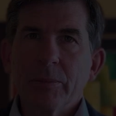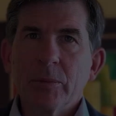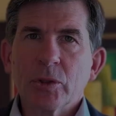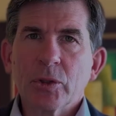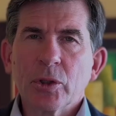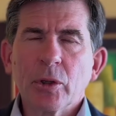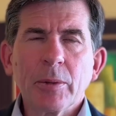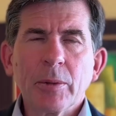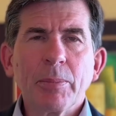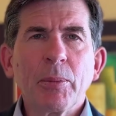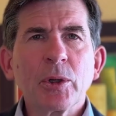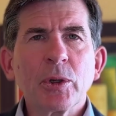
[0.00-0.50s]

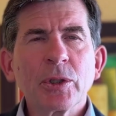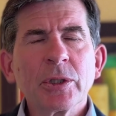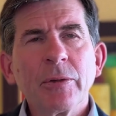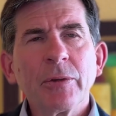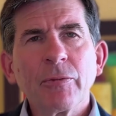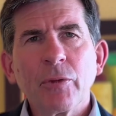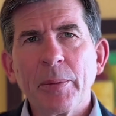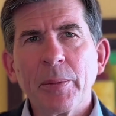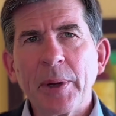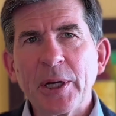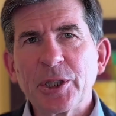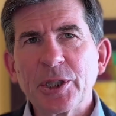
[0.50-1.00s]
So the Personal
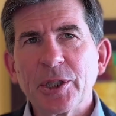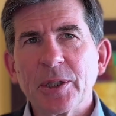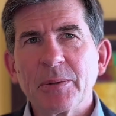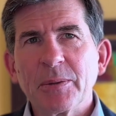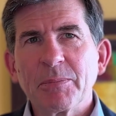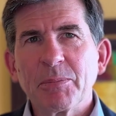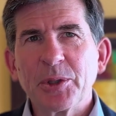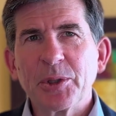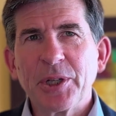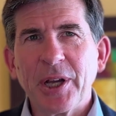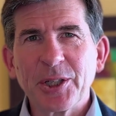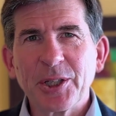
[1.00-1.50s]
Information
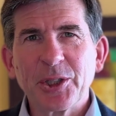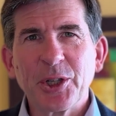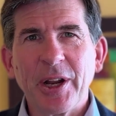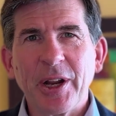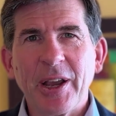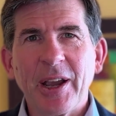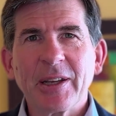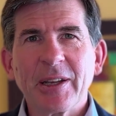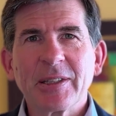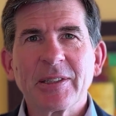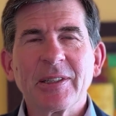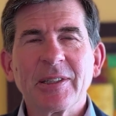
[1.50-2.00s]
Protection
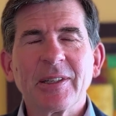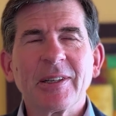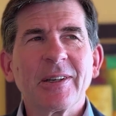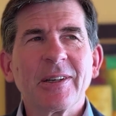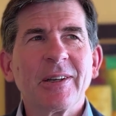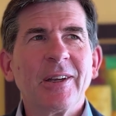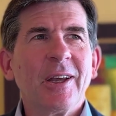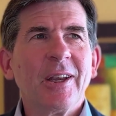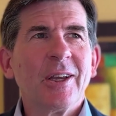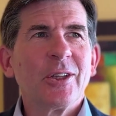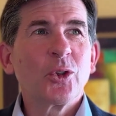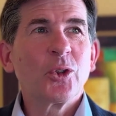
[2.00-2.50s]
Act,
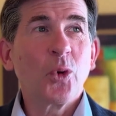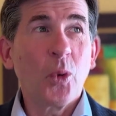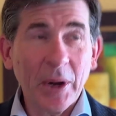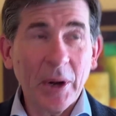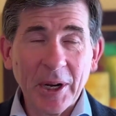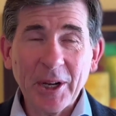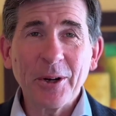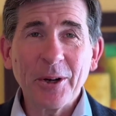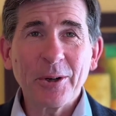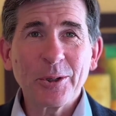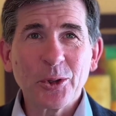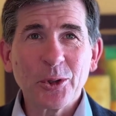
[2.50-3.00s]

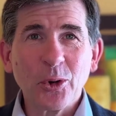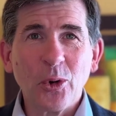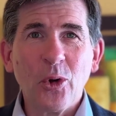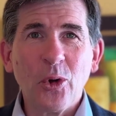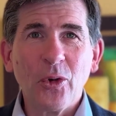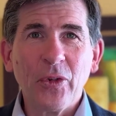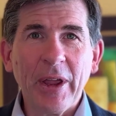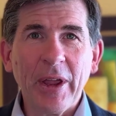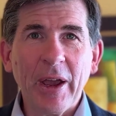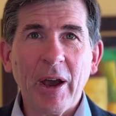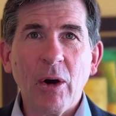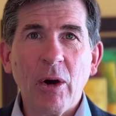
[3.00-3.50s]
20 years
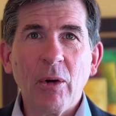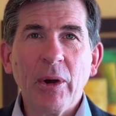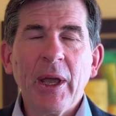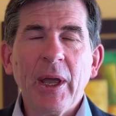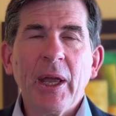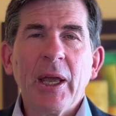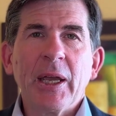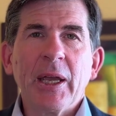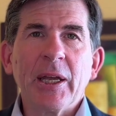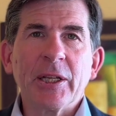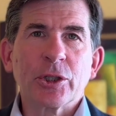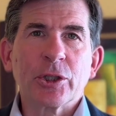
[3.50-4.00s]
old now,
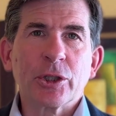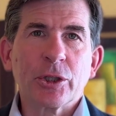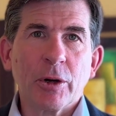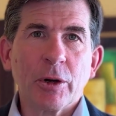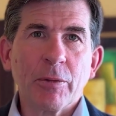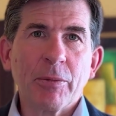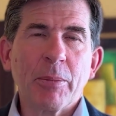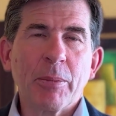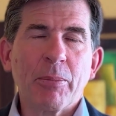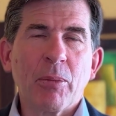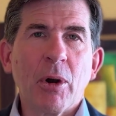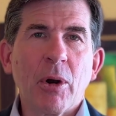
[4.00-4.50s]
it's
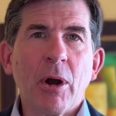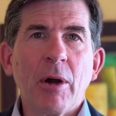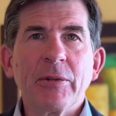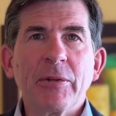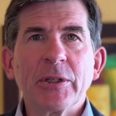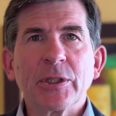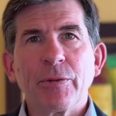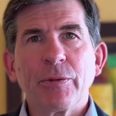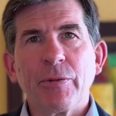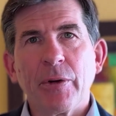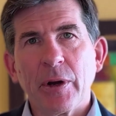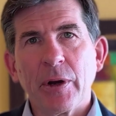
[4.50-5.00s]
served the
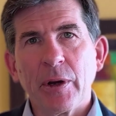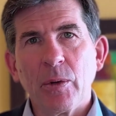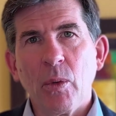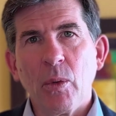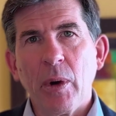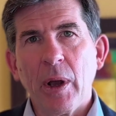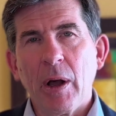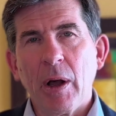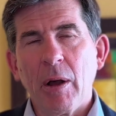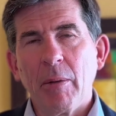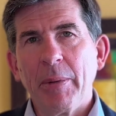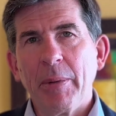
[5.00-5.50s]
province very
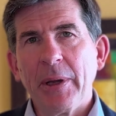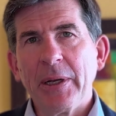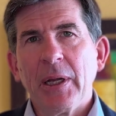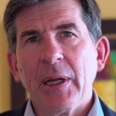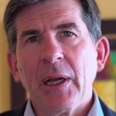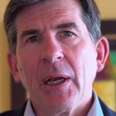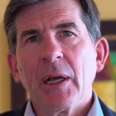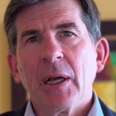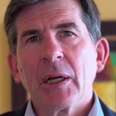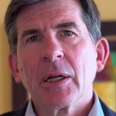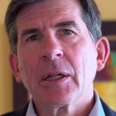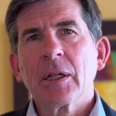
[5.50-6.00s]
well, but
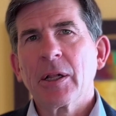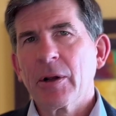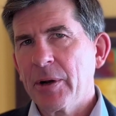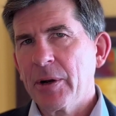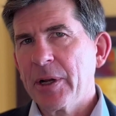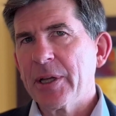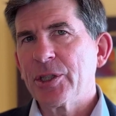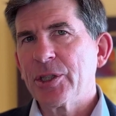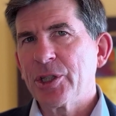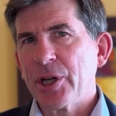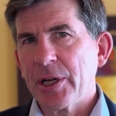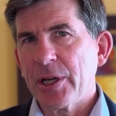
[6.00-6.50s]

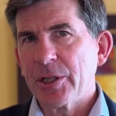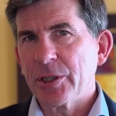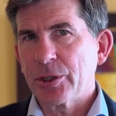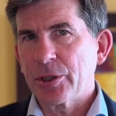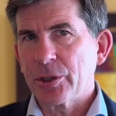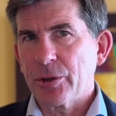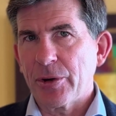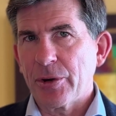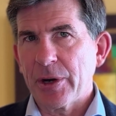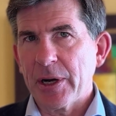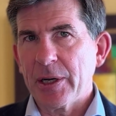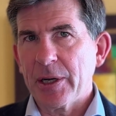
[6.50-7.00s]
clearly
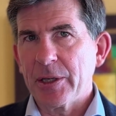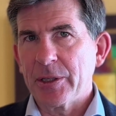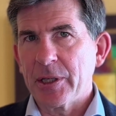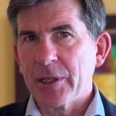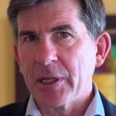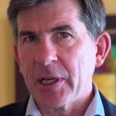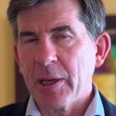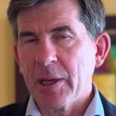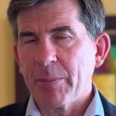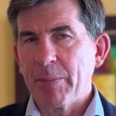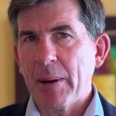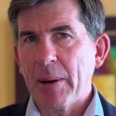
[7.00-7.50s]
changes are needed to
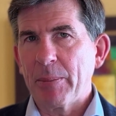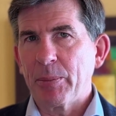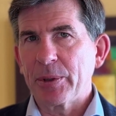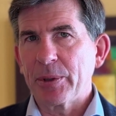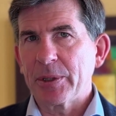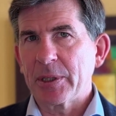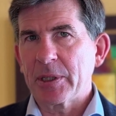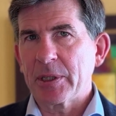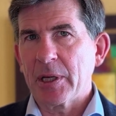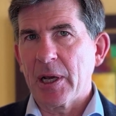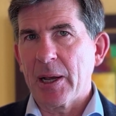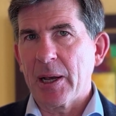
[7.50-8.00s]
keep up with
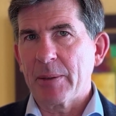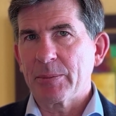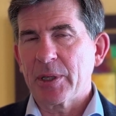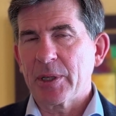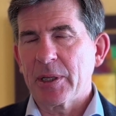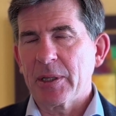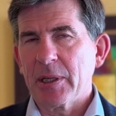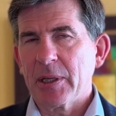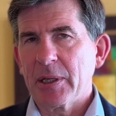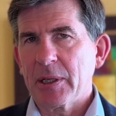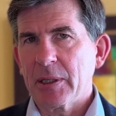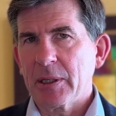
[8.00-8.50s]
the times.
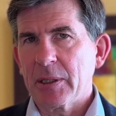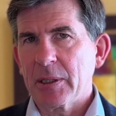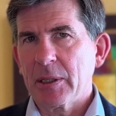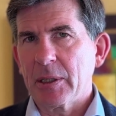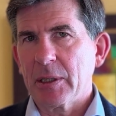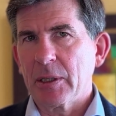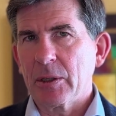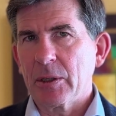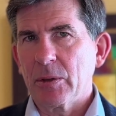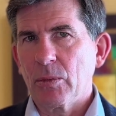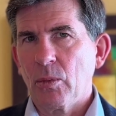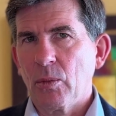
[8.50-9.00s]
I think
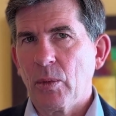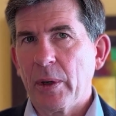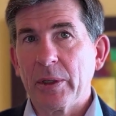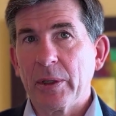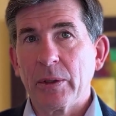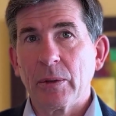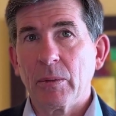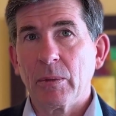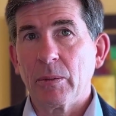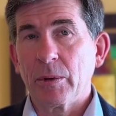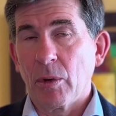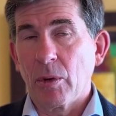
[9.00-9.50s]

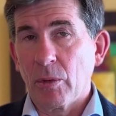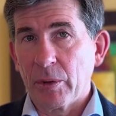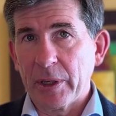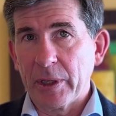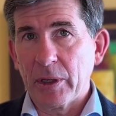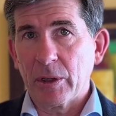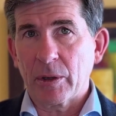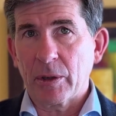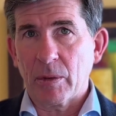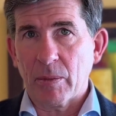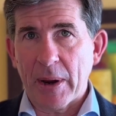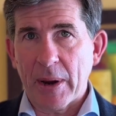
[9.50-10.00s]
one would only
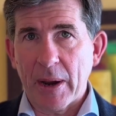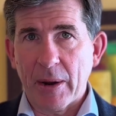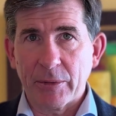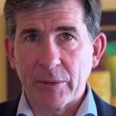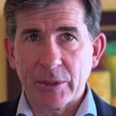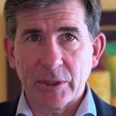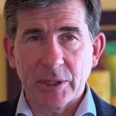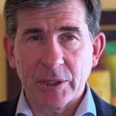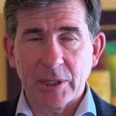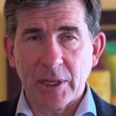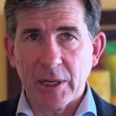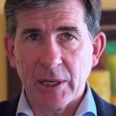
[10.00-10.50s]
look around
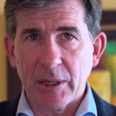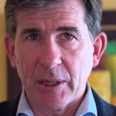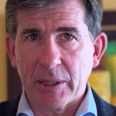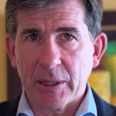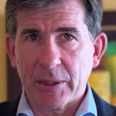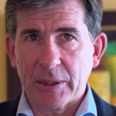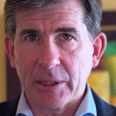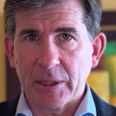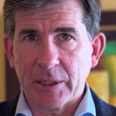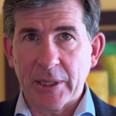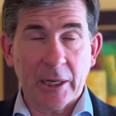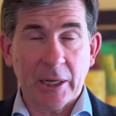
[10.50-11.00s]
to see
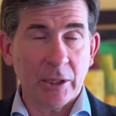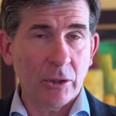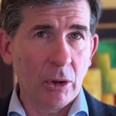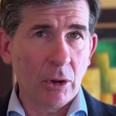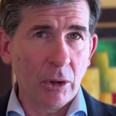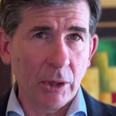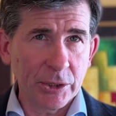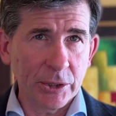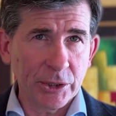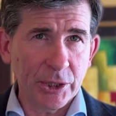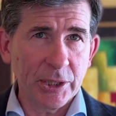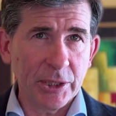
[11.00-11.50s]
that the
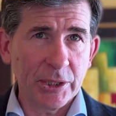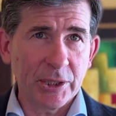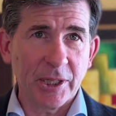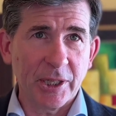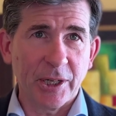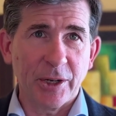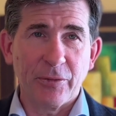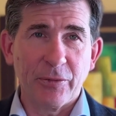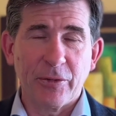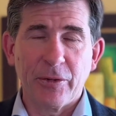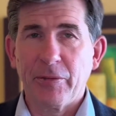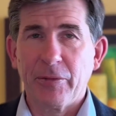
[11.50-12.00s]
technologies
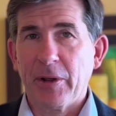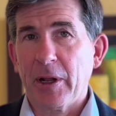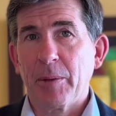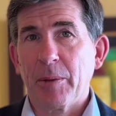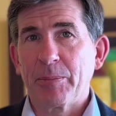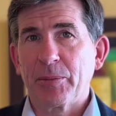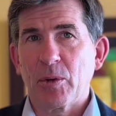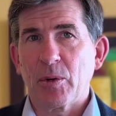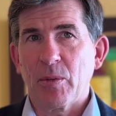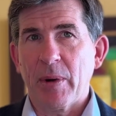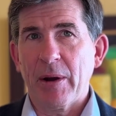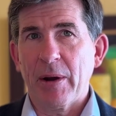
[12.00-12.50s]
that have
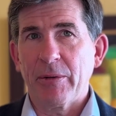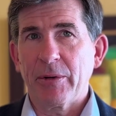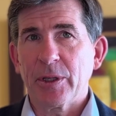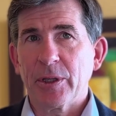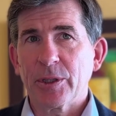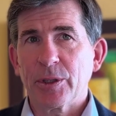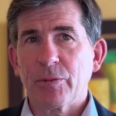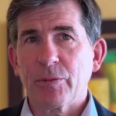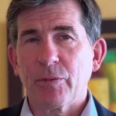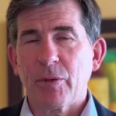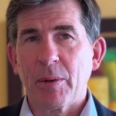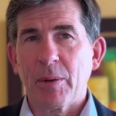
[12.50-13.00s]
developed around
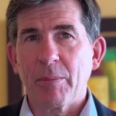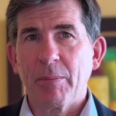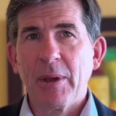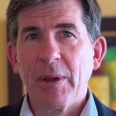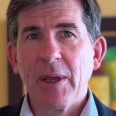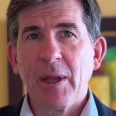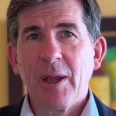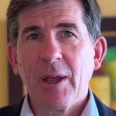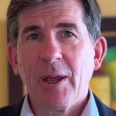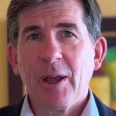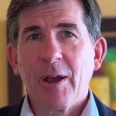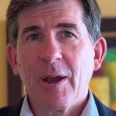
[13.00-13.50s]
us, from
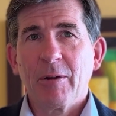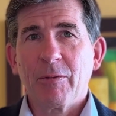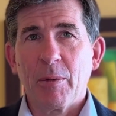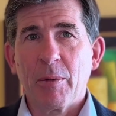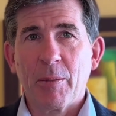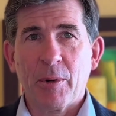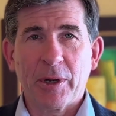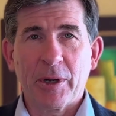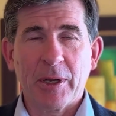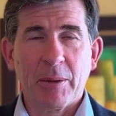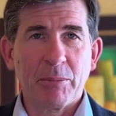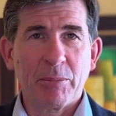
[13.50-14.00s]

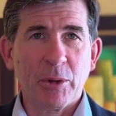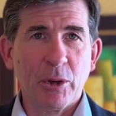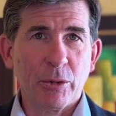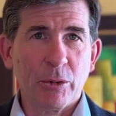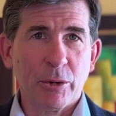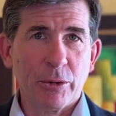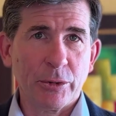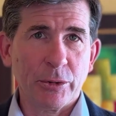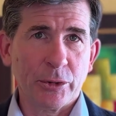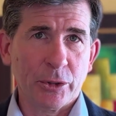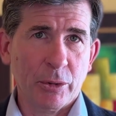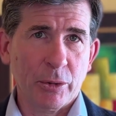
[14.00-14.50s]
our
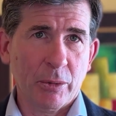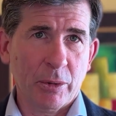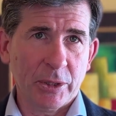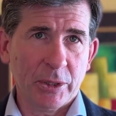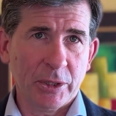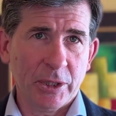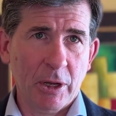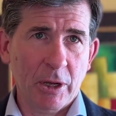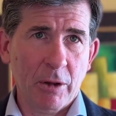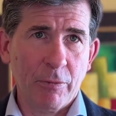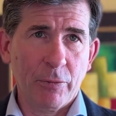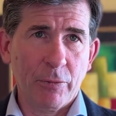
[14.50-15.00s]
computers to our
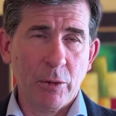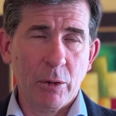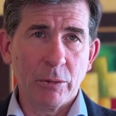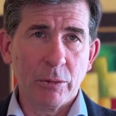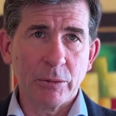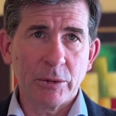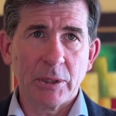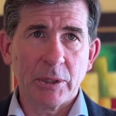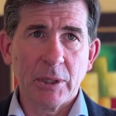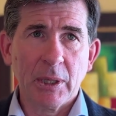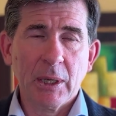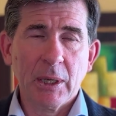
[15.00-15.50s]
cell
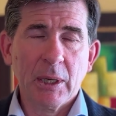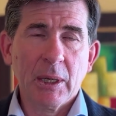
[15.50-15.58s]
phones